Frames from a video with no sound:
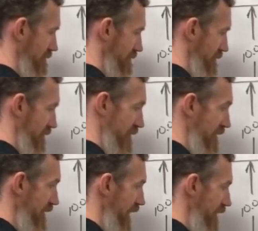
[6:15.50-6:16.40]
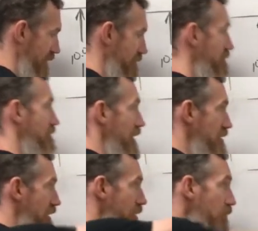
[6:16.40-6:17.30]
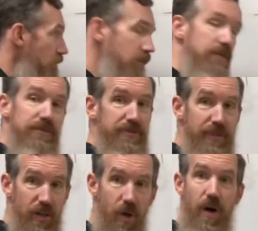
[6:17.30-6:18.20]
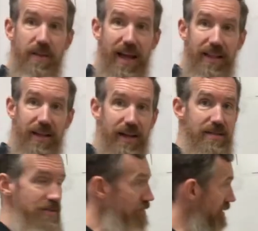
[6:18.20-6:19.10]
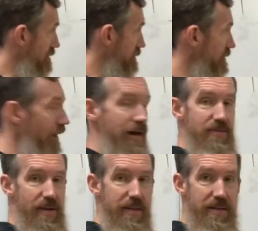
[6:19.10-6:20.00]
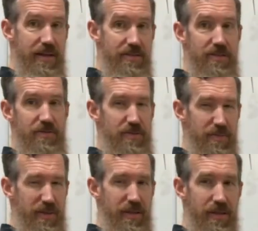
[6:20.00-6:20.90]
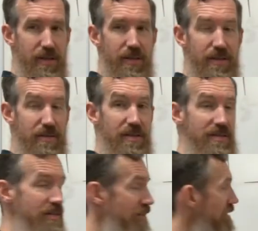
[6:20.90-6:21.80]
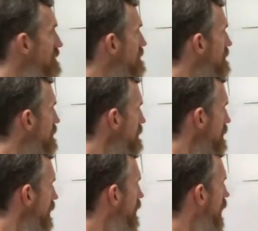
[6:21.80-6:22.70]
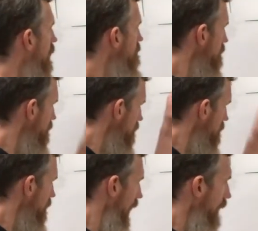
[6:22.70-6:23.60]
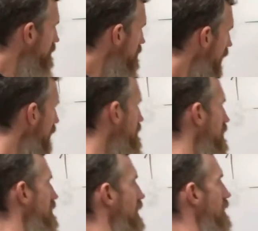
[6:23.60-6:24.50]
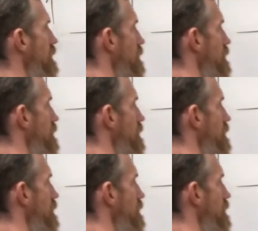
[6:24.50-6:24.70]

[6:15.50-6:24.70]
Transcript: it's just a letter, it's going to move along that line, so that should be y's rather than x's to be consistent. How much time did it take?